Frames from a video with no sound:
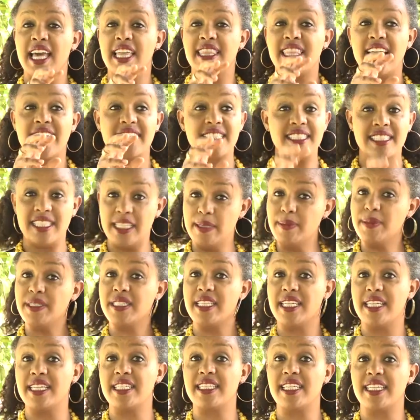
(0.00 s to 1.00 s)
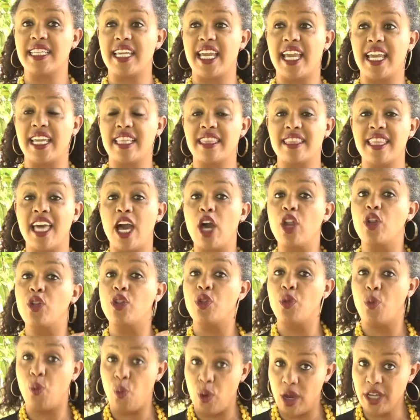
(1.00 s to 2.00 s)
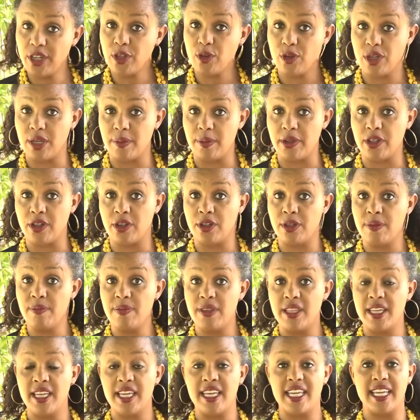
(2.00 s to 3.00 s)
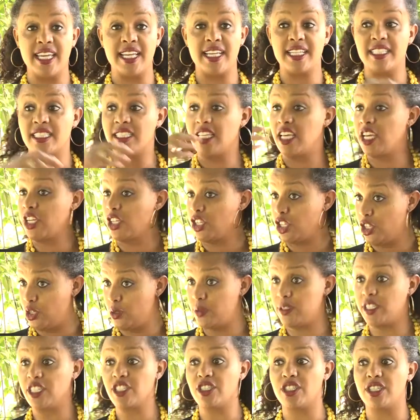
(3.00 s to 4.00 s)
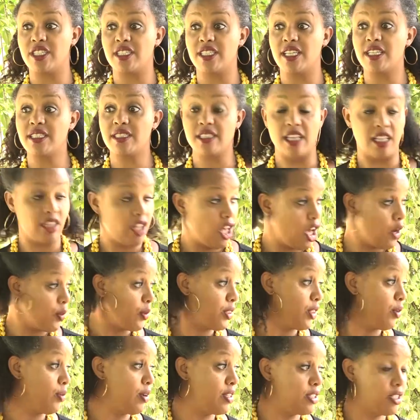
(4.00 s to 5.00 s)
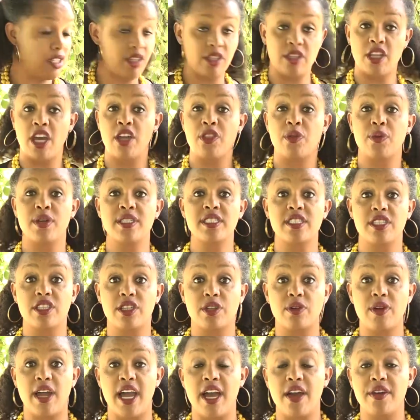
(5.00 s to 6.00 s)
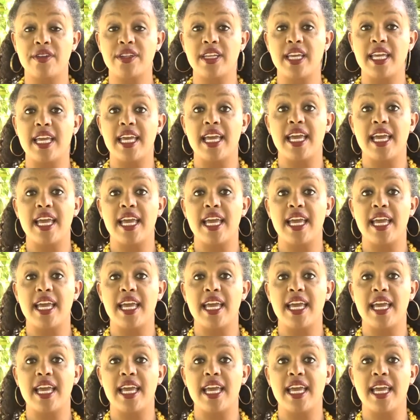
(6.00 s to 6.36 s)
that seems to indicate that one criminal is accusing Jesus along with the rest of the crowd,